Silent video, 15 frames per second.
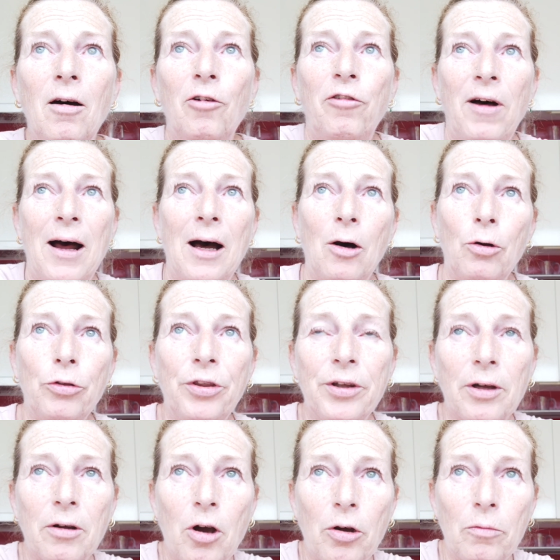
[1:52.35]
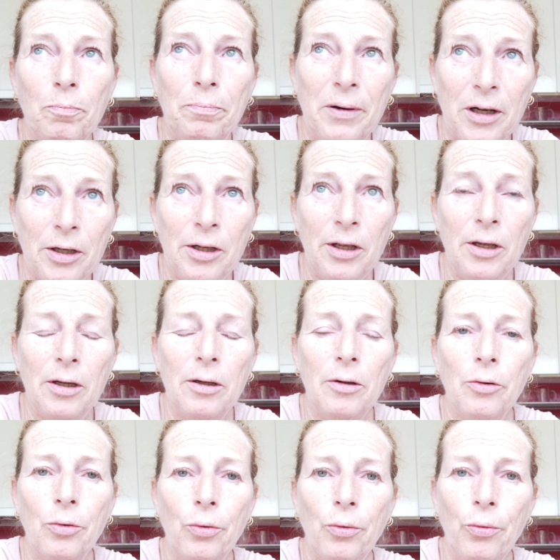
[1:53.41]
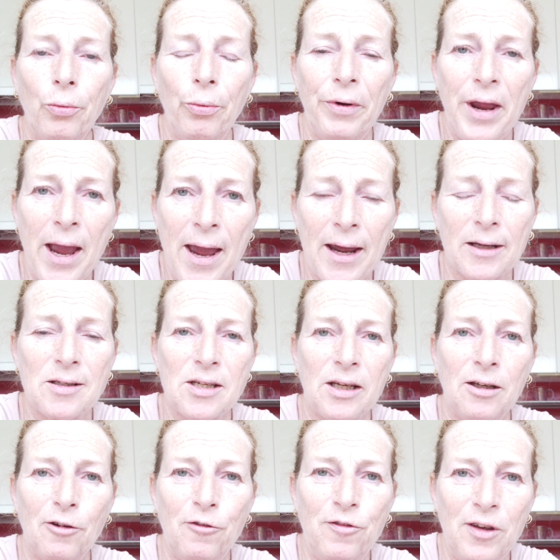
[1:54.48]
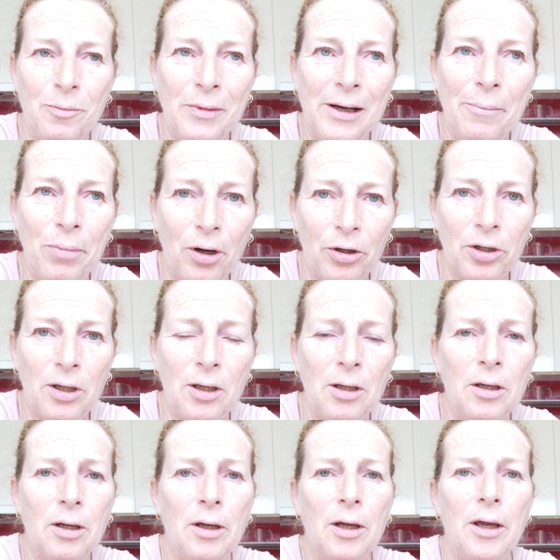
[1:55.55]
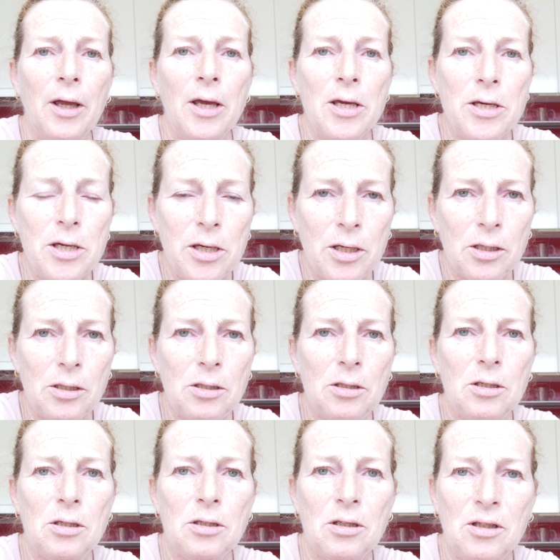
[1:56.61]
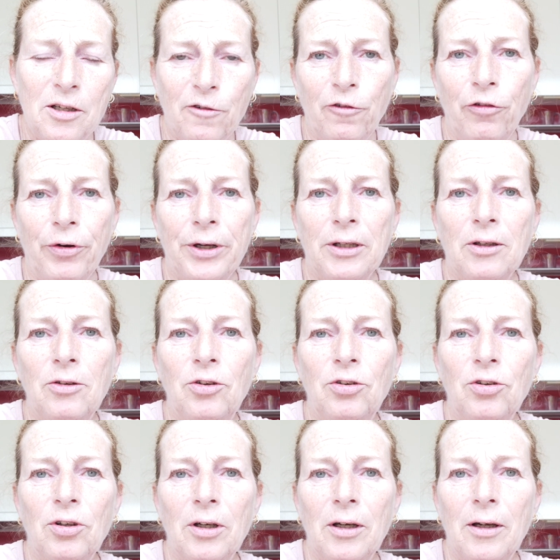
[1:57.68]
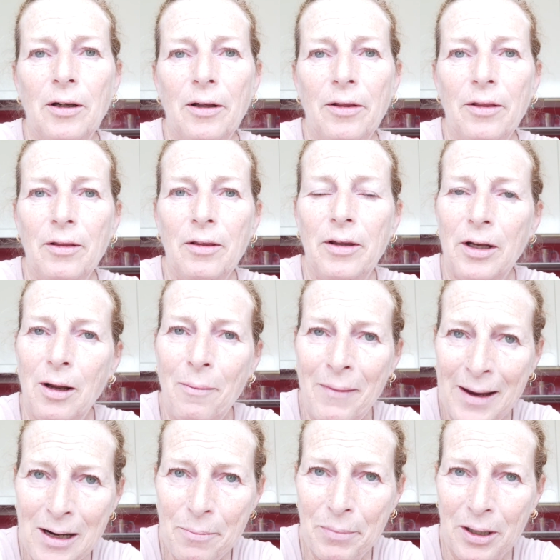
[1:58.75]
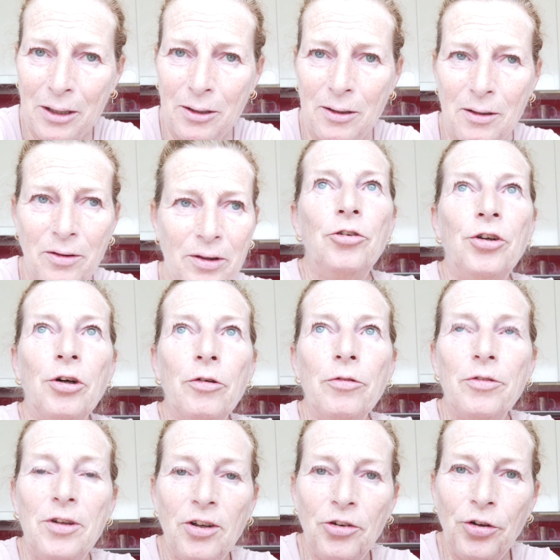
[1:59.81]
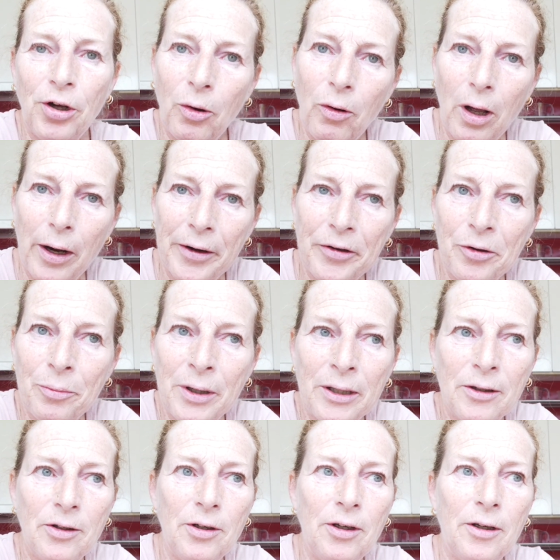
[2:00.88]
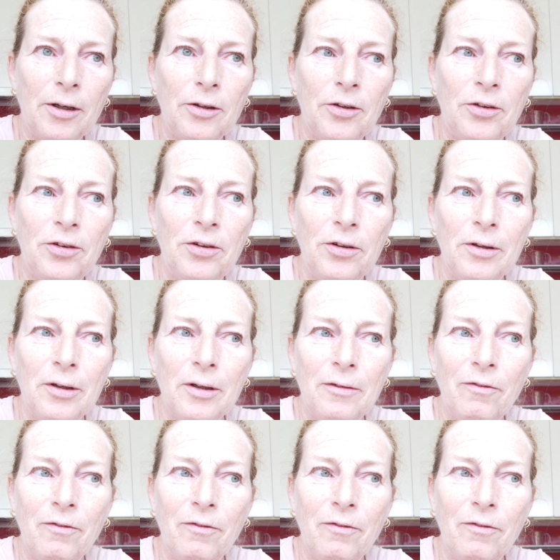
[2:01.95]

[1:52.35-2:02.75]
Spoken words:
how the body reacts, and the female body is different than a man body. So this whole argument is